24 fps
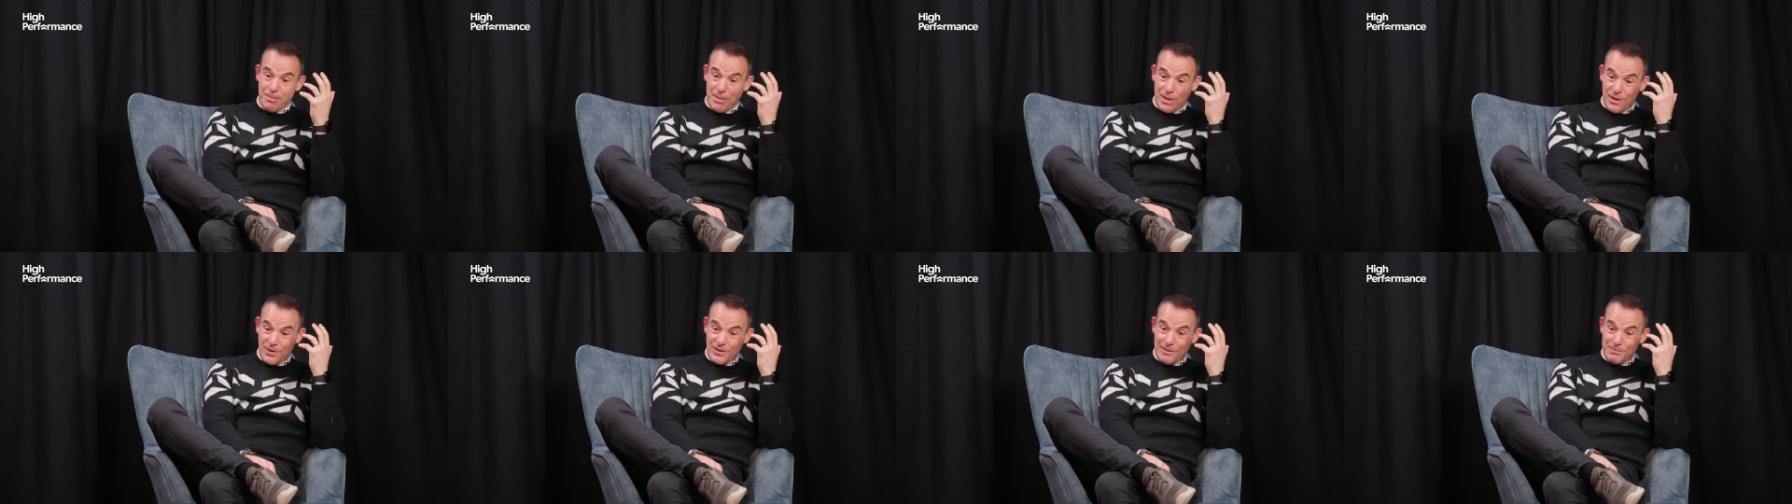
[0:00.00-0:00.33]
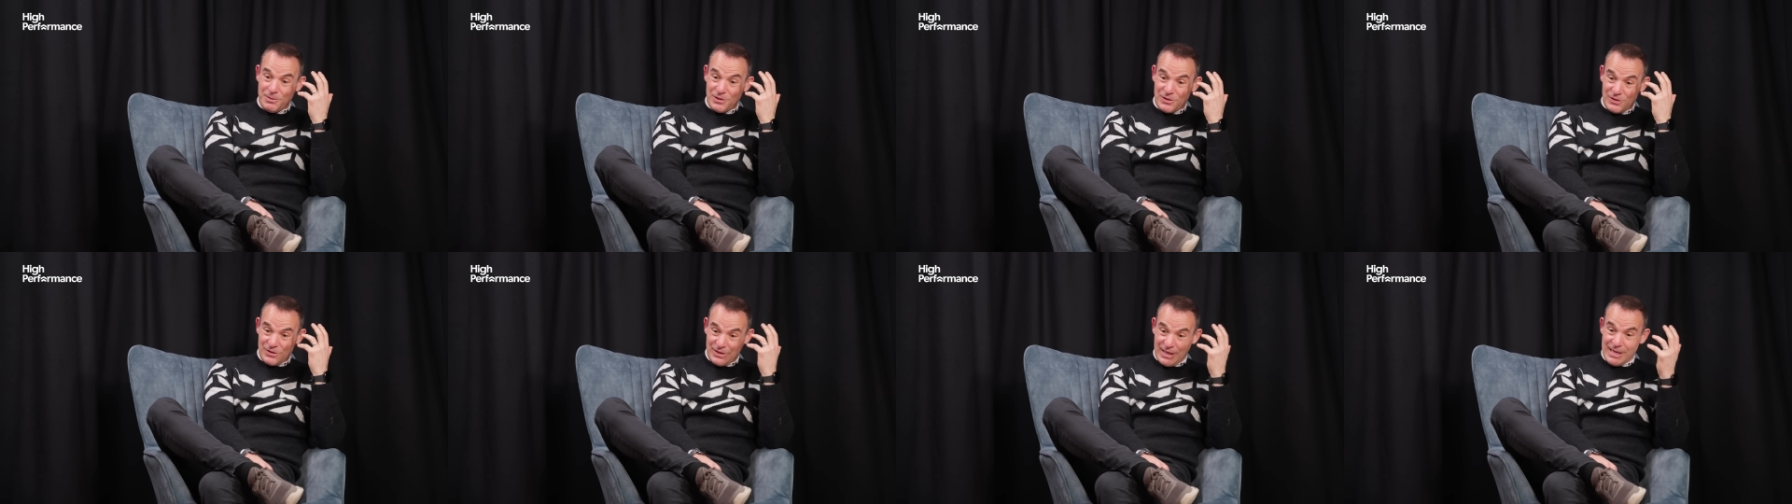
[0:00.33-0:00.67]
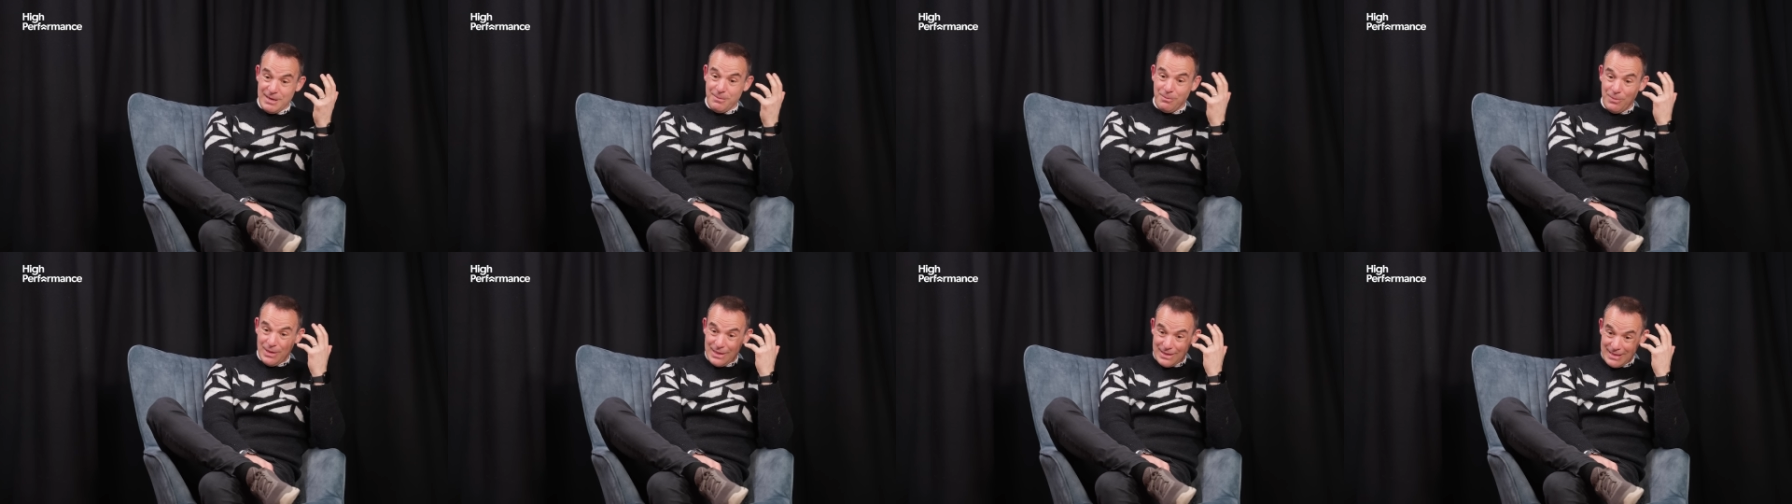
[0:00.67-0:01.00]
because I'm
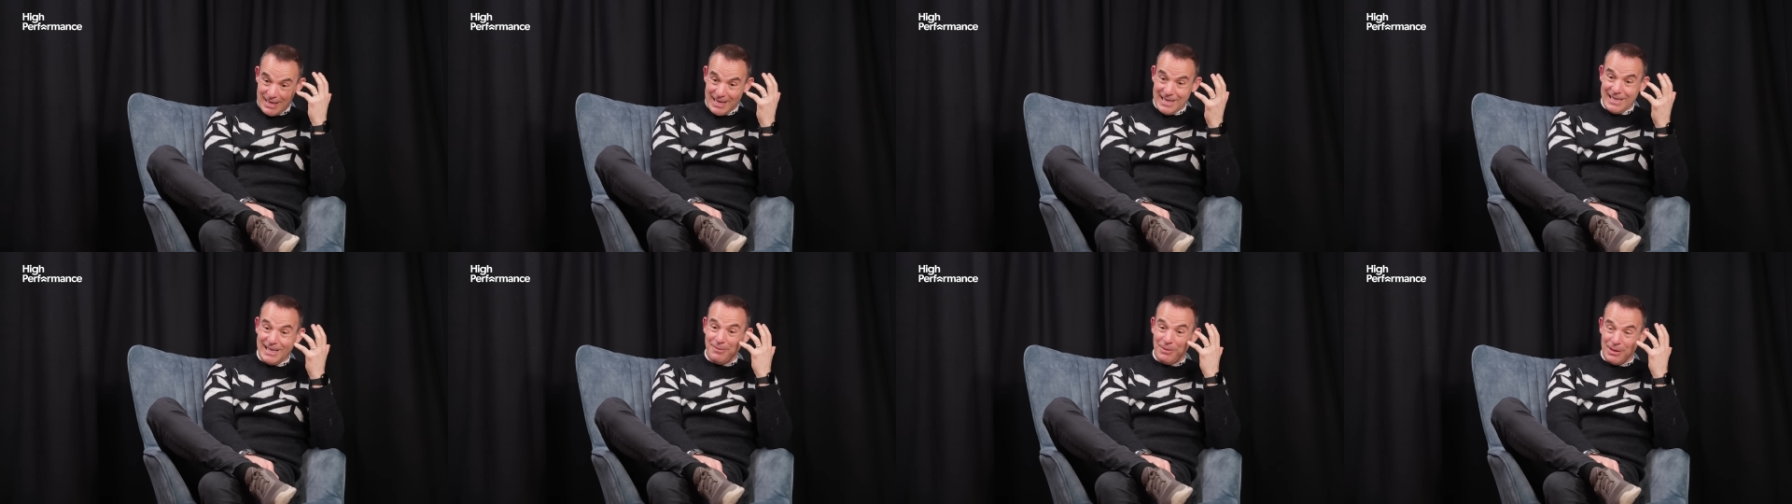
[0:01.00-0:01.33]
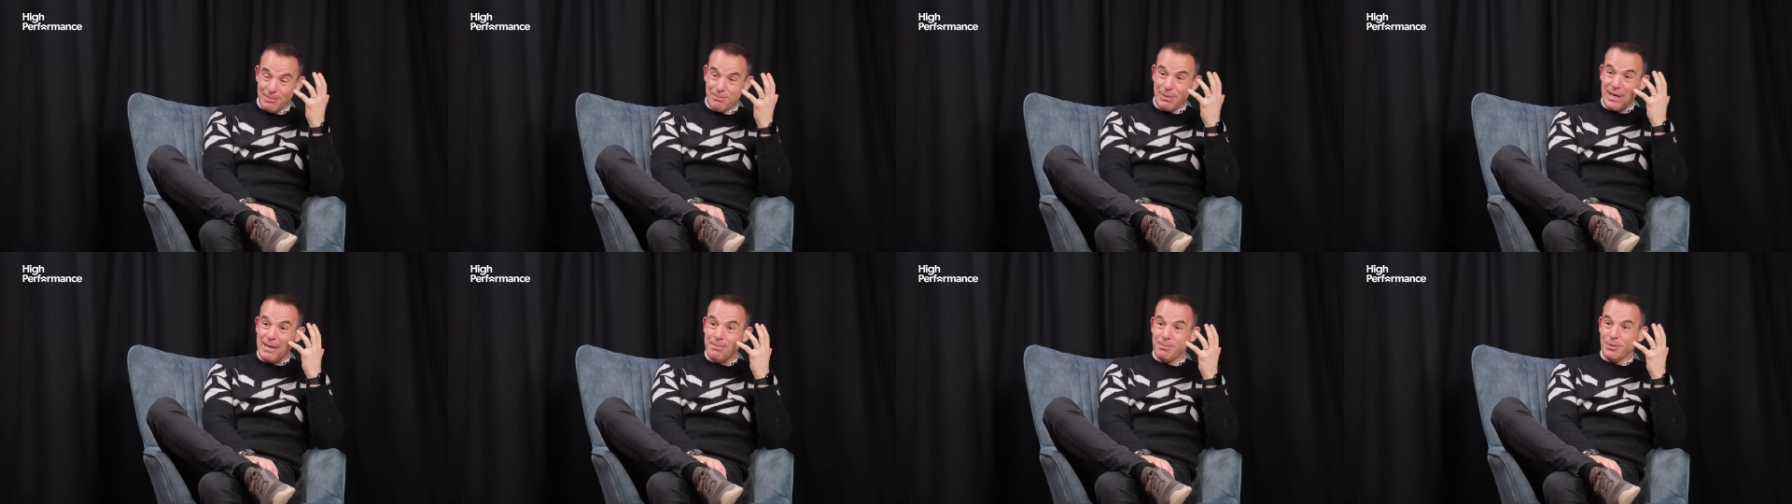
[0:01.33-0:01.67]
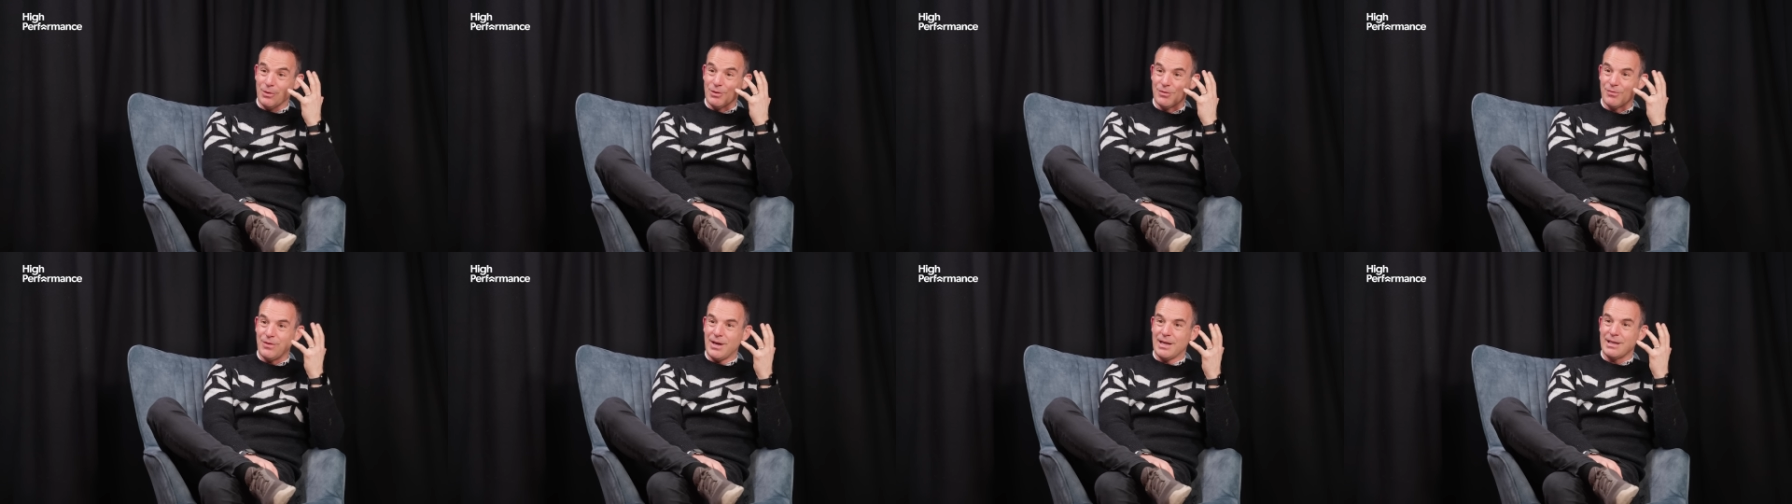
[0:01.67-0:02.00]
steeped with dealing with
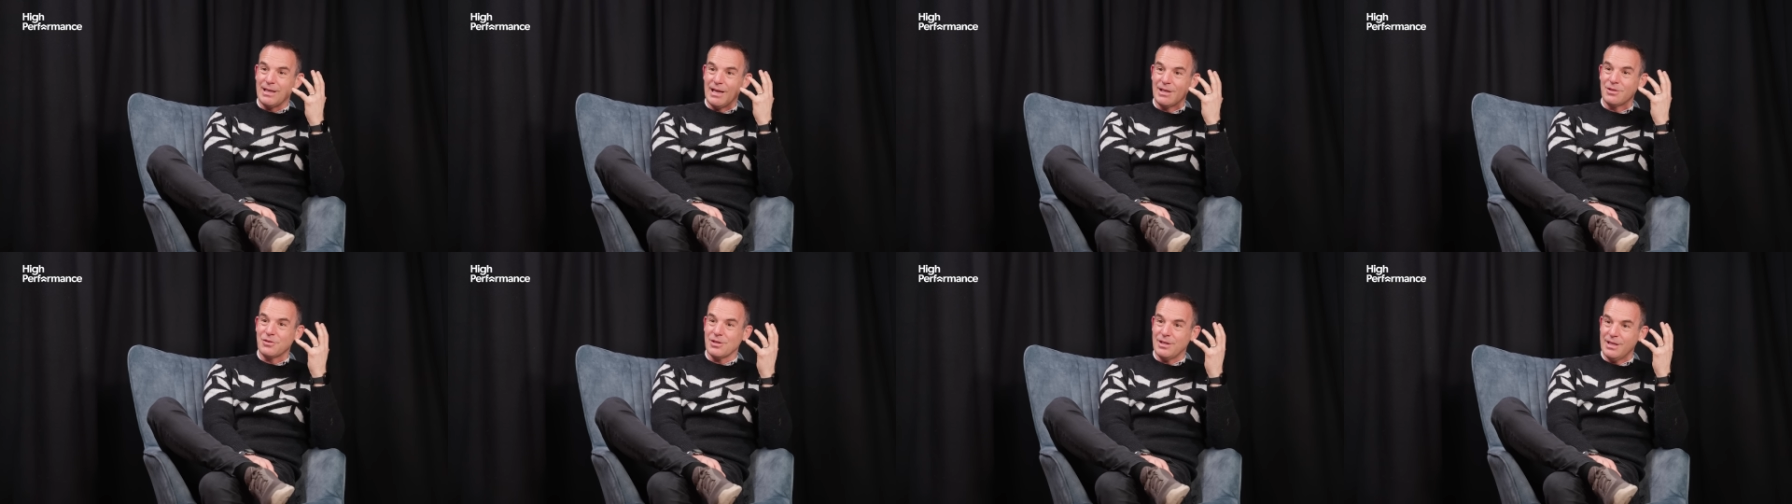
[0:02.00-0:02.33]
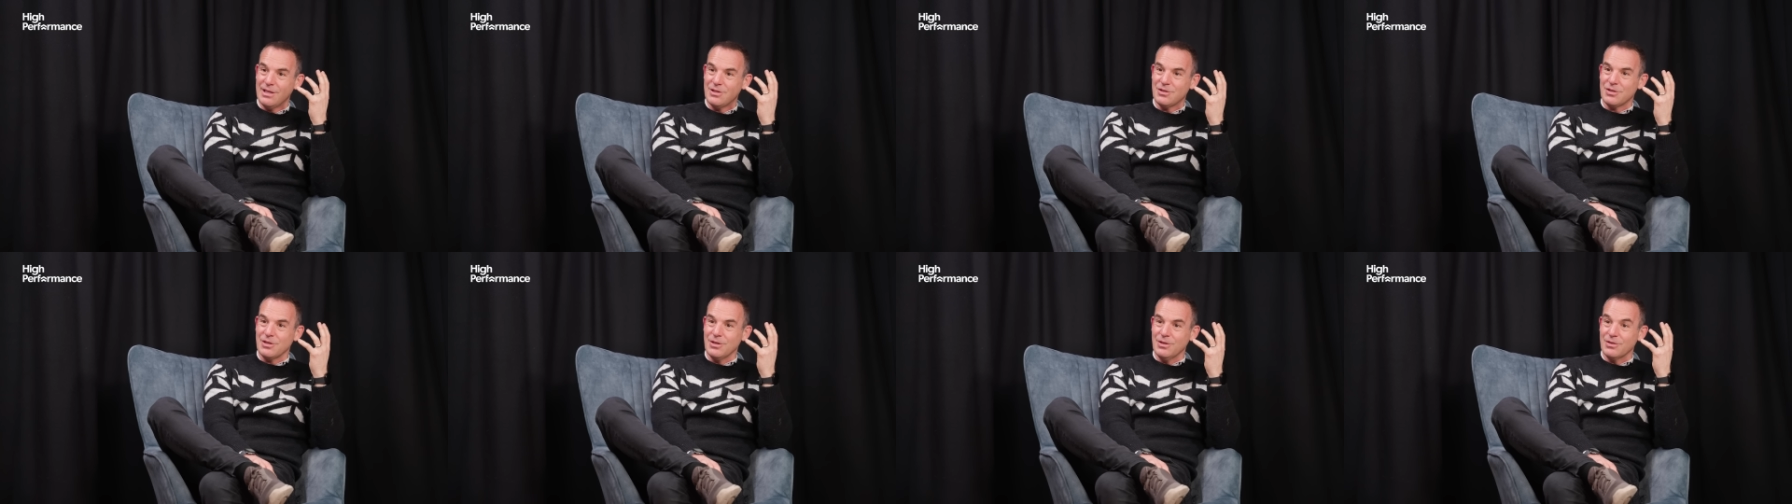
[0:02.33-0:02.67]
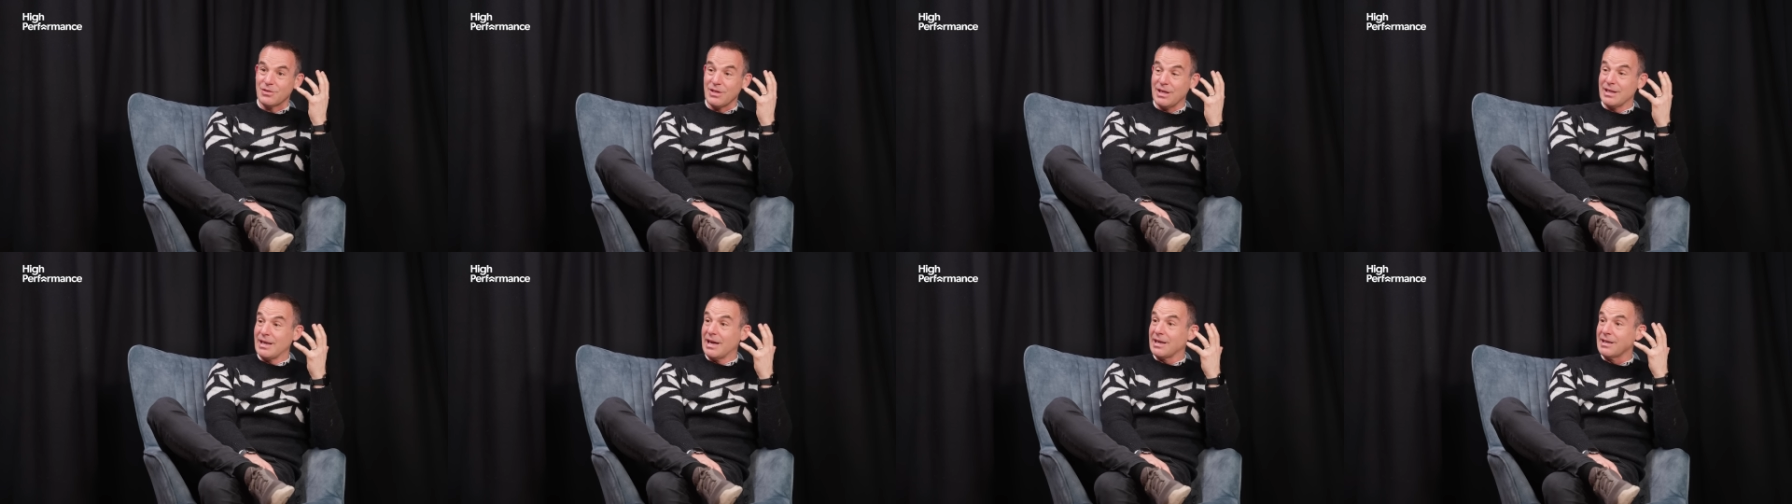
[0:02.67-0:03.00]
people's financial
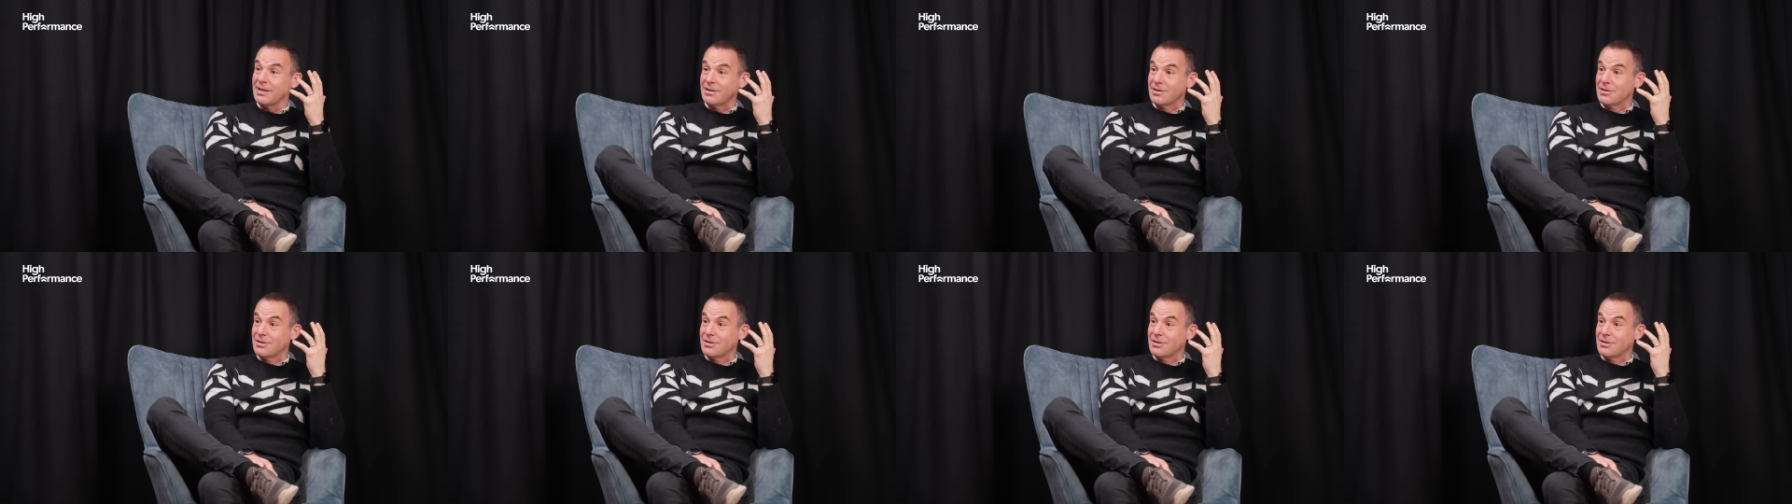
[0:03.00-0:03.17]
issues and I